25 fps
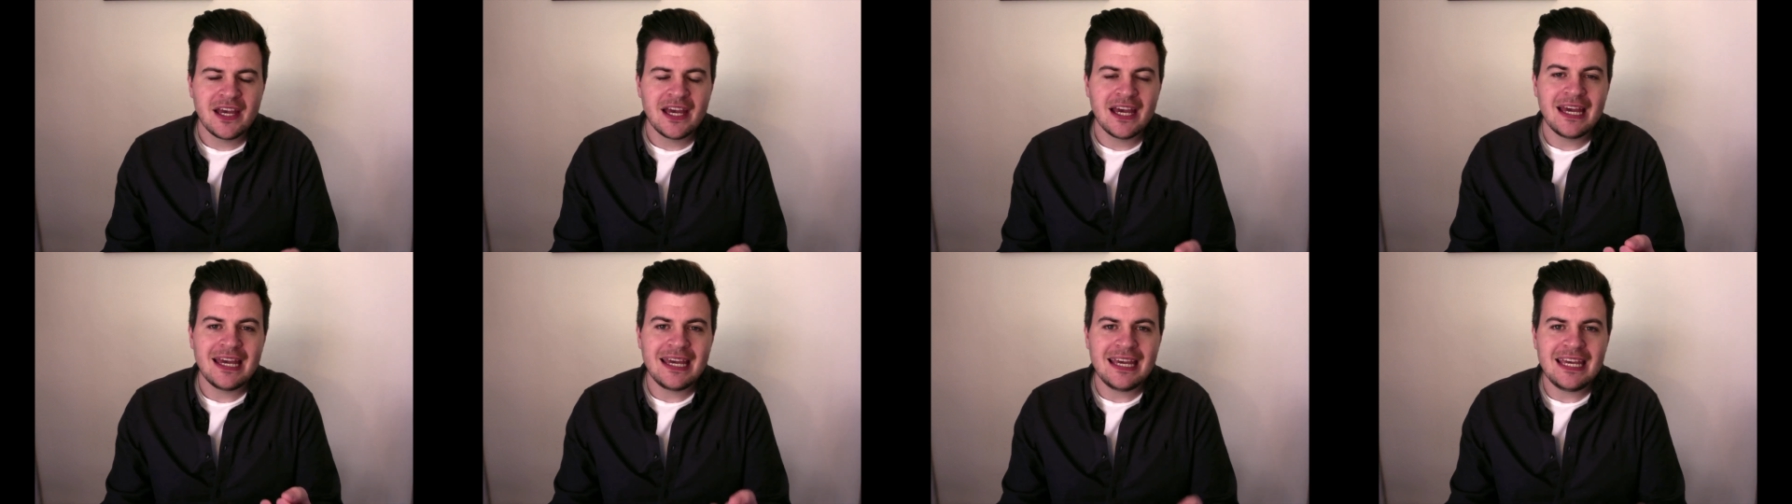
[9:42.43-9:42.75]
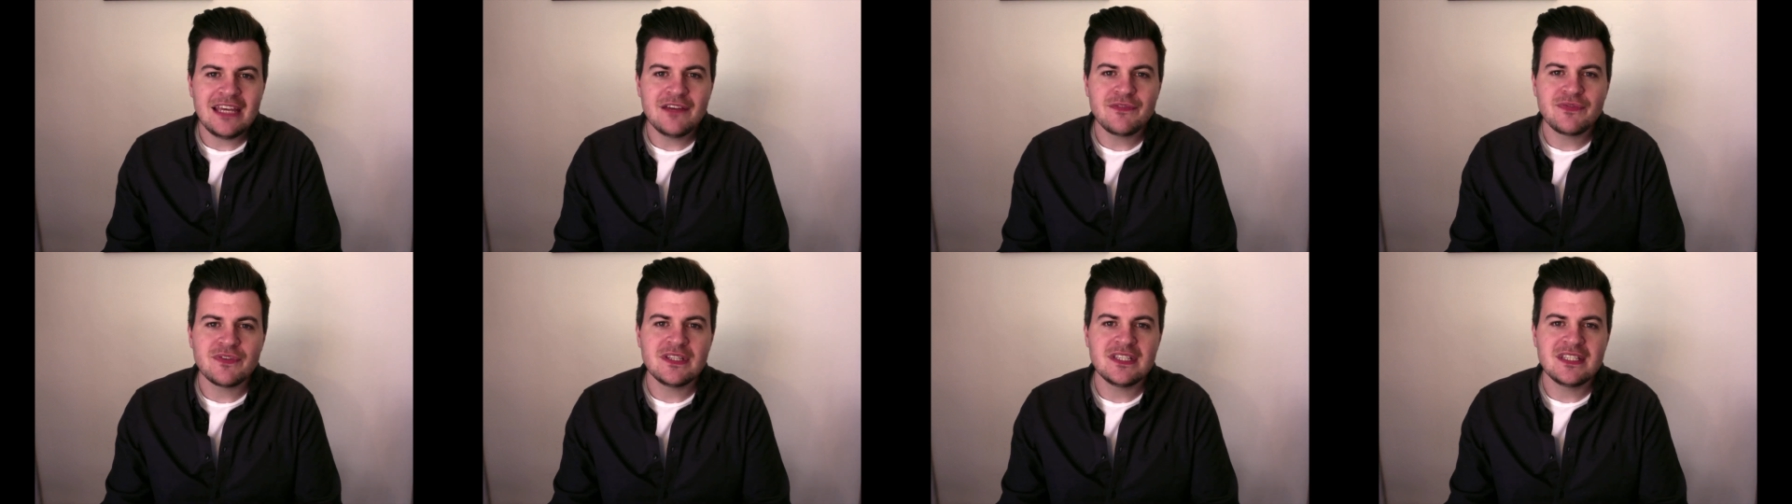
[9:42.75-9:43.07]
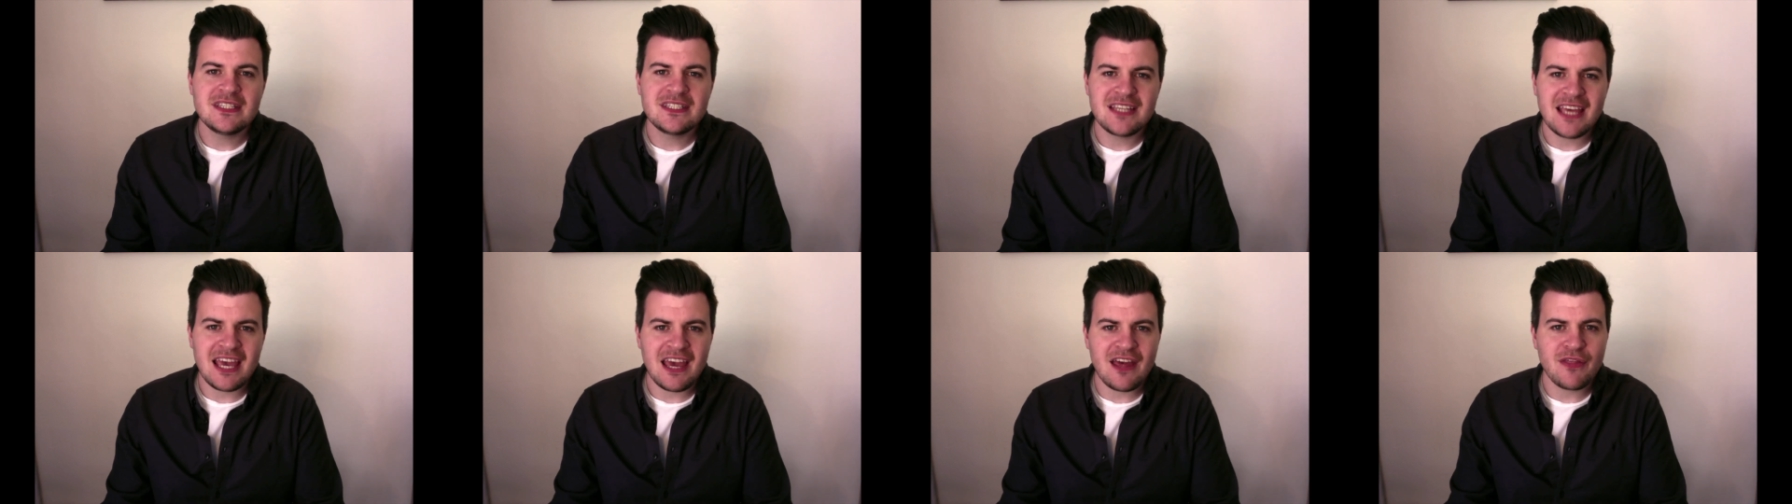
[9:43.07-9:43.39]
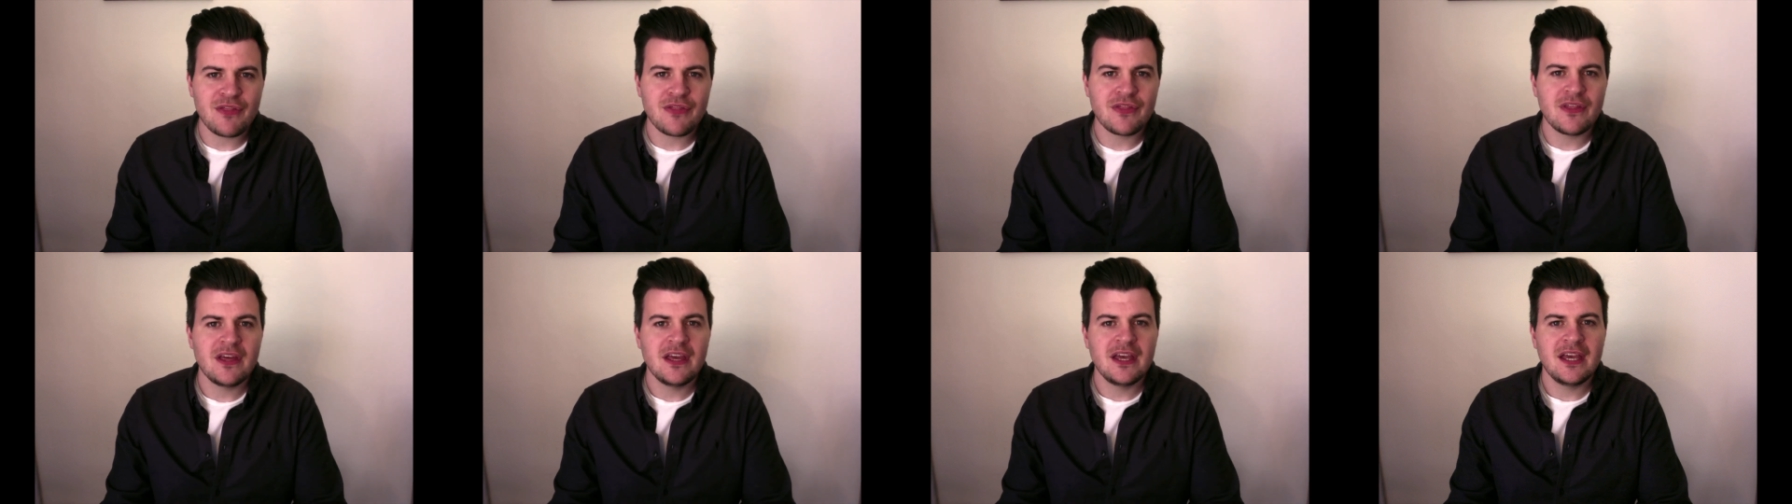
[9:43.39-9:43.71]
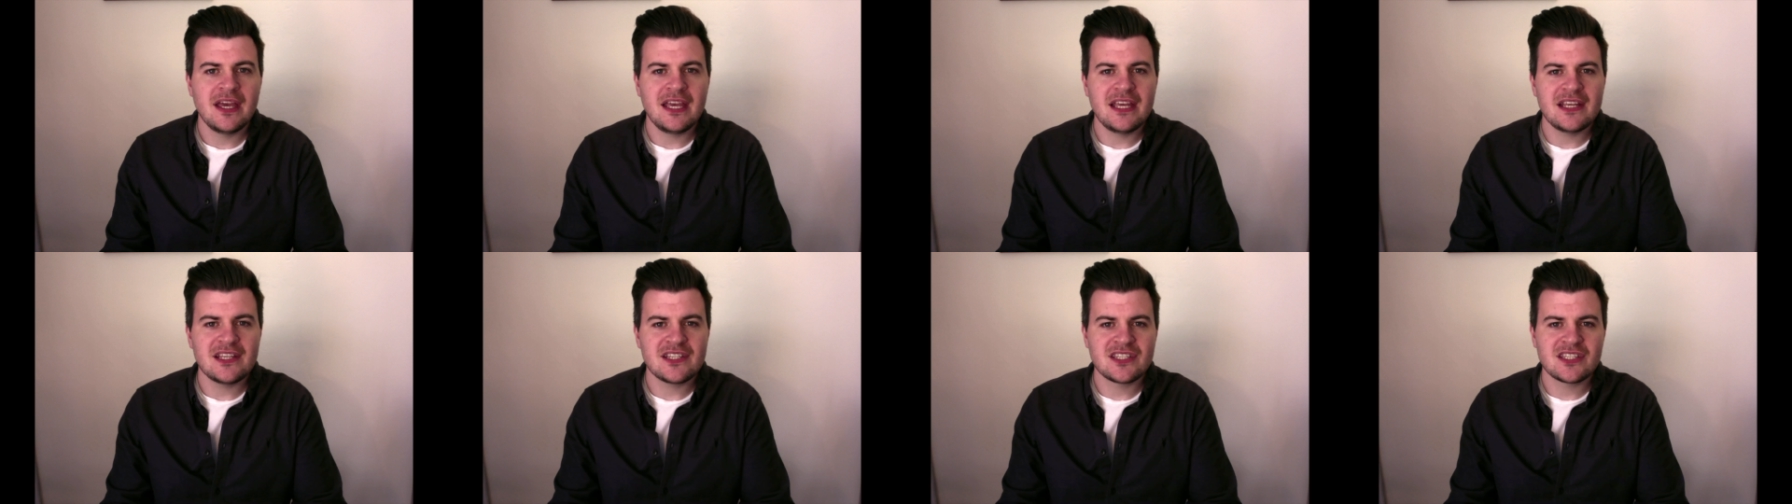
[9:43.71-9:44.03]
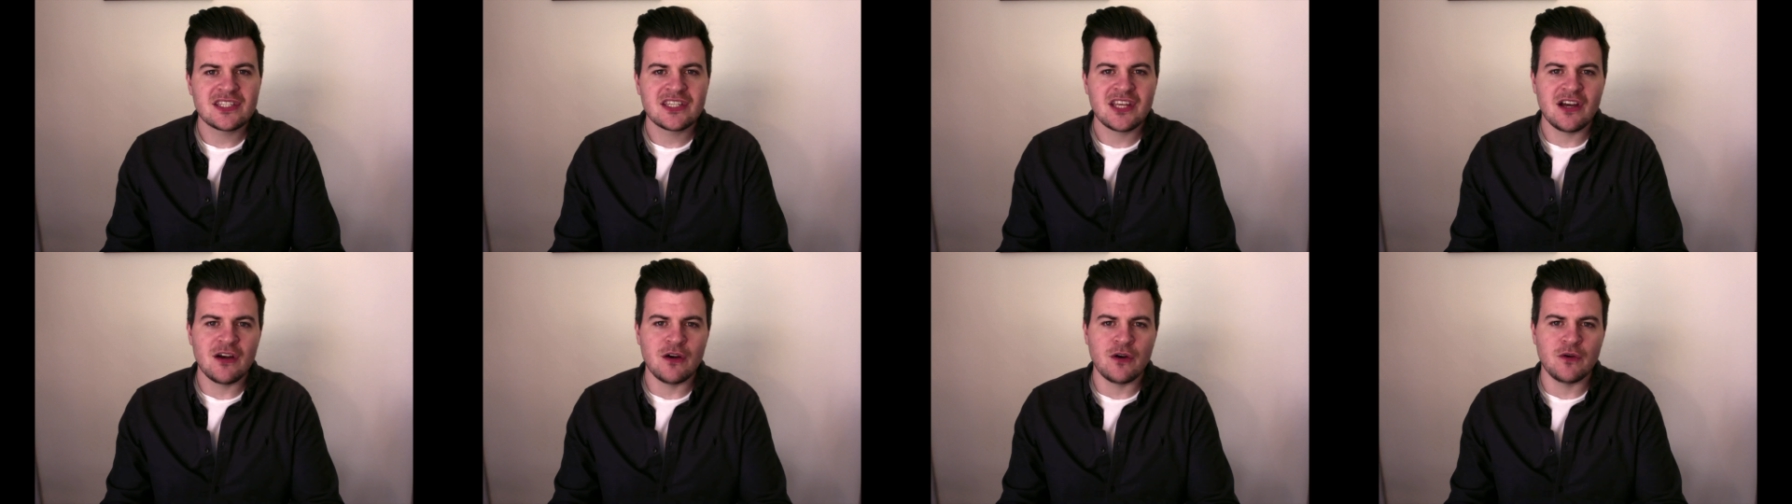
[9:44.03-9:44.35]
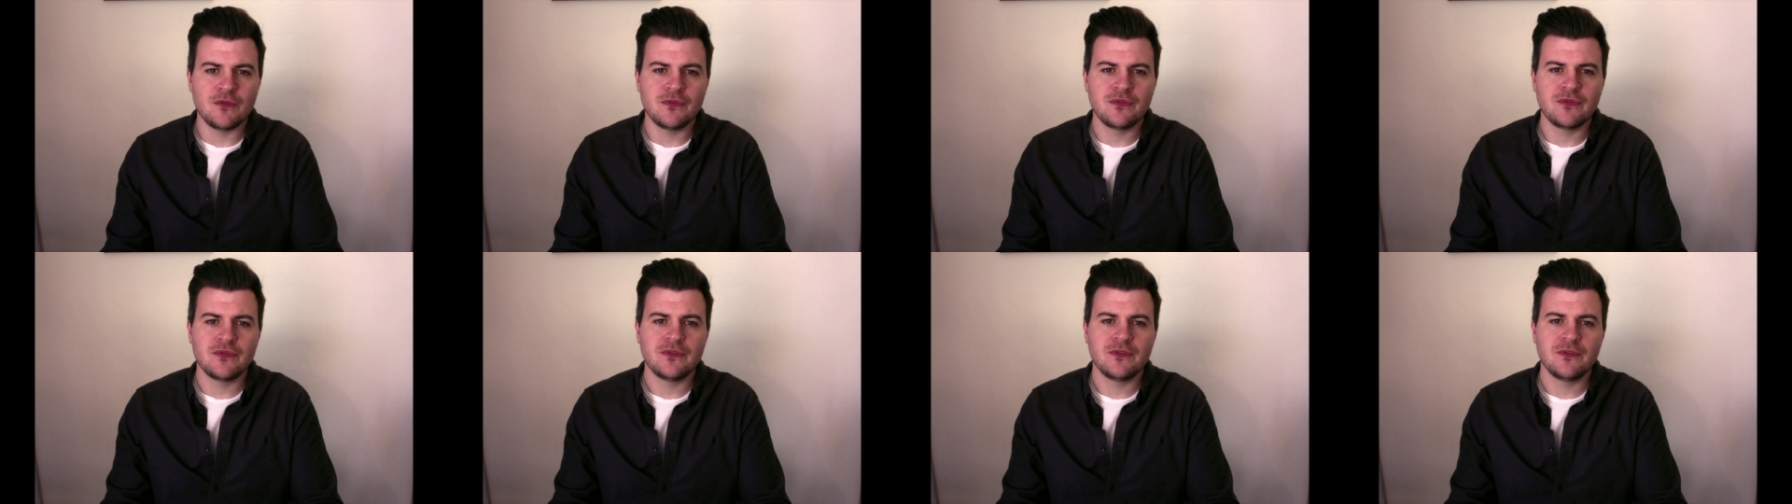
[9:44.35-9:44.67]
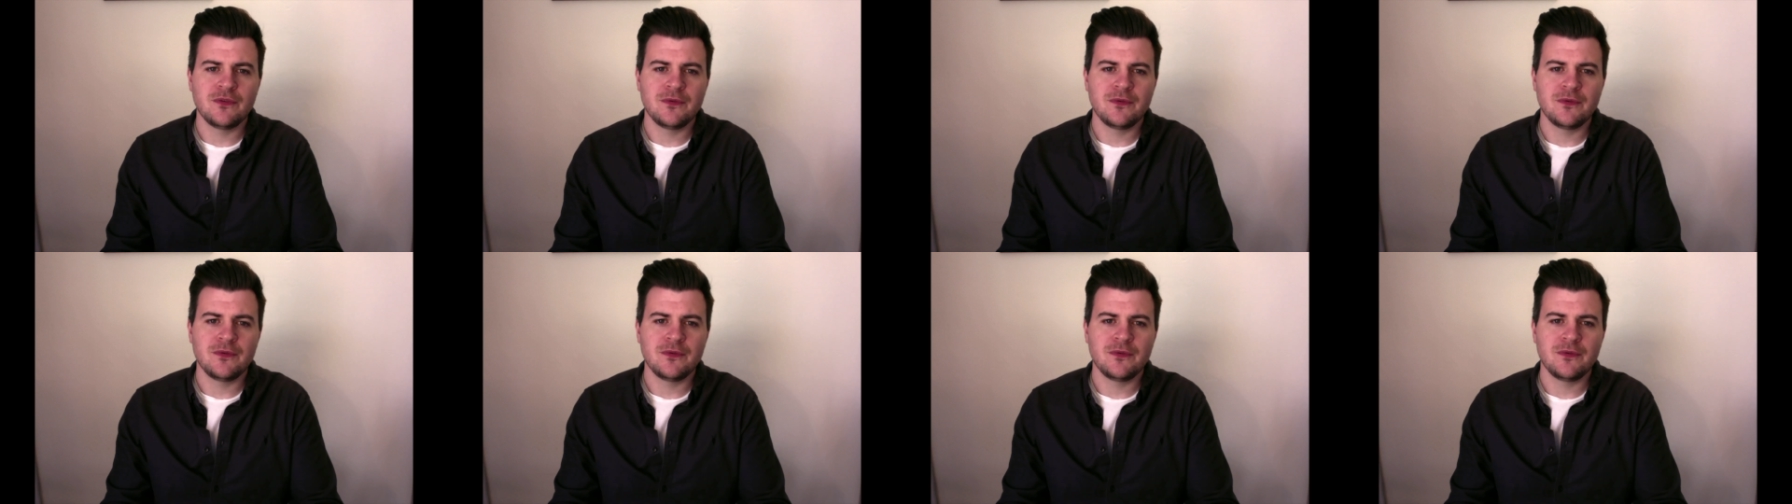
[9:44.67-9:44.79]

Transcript: even death itself,